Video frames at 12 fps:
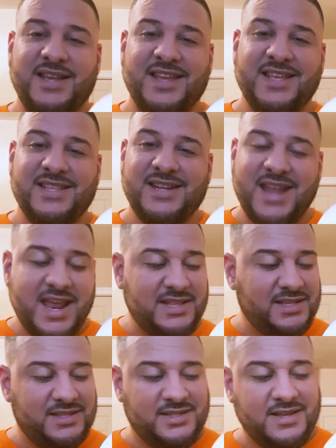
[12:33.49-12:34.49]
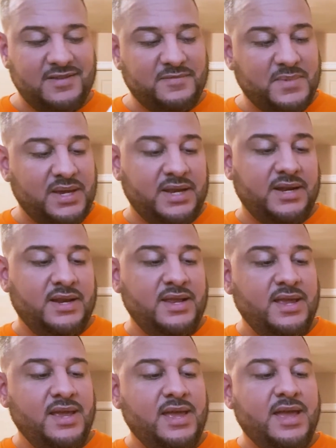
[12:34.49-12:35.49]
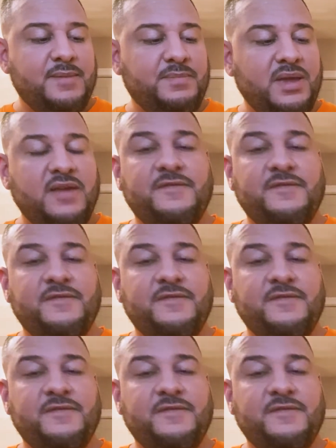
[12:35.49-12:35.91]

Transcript: Again, the 90s stuff, man. NBA